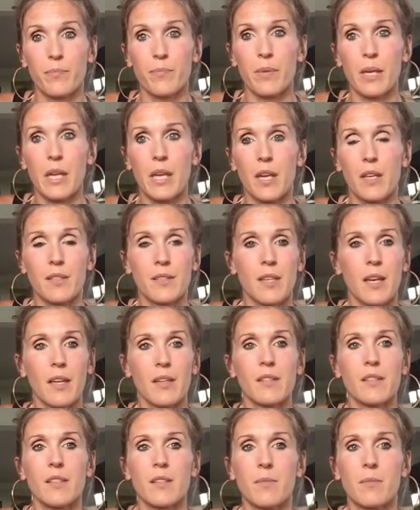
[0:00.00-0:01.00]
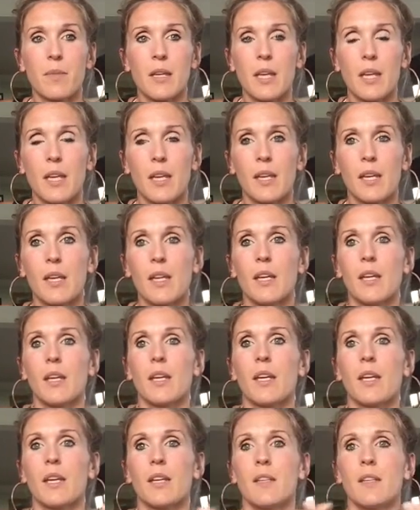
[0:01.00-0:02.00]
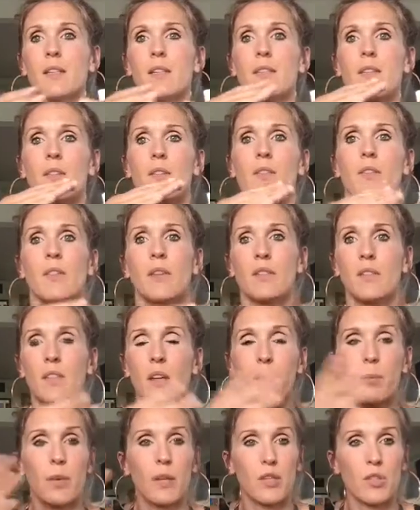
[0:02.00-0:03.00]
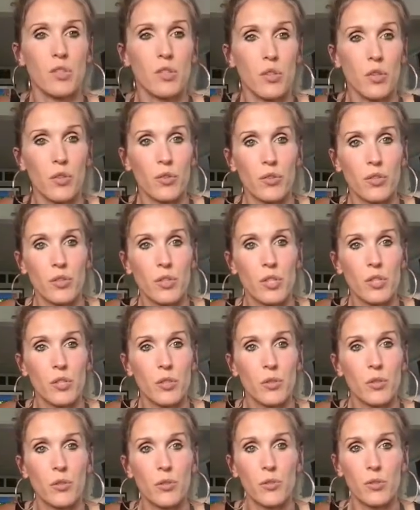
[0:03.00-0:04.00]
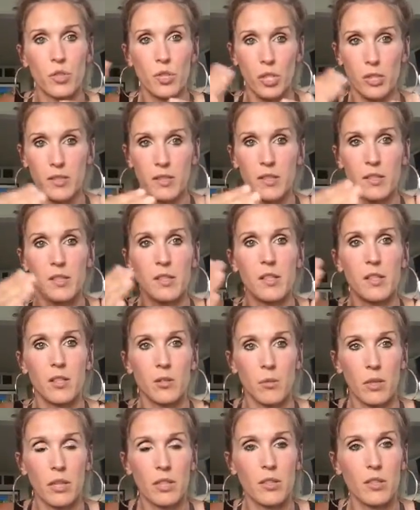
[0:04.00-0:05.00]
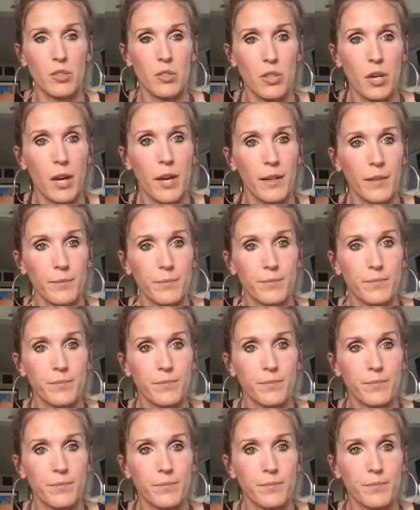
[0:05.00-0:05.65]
Because that, to me, is the stepping stone to just continuing to try.